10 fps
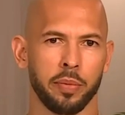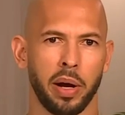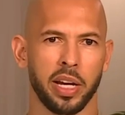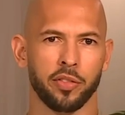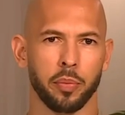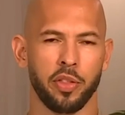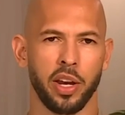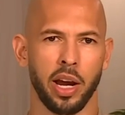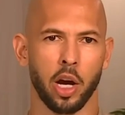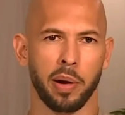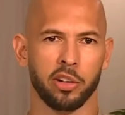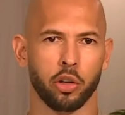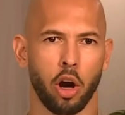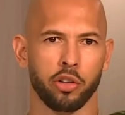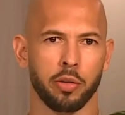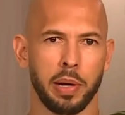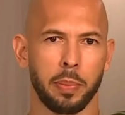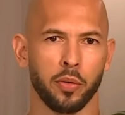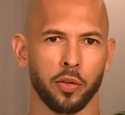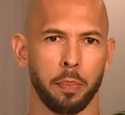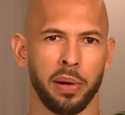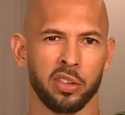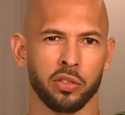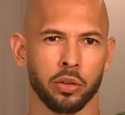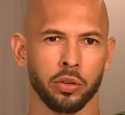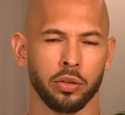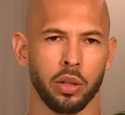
money from thin air by charging people for pixels